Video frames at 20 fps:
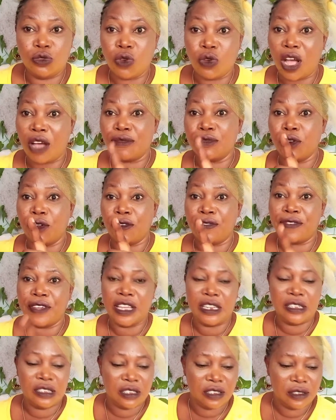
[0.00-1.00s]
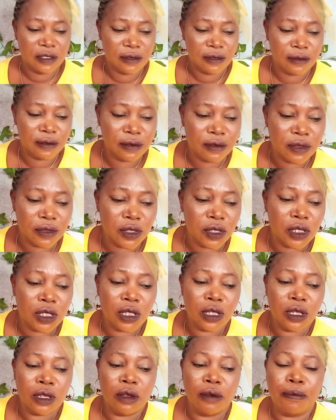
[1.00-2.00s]
you have no faith,
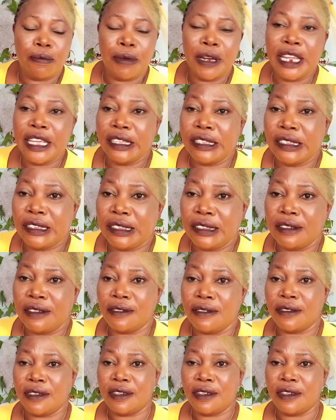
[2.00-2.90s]
please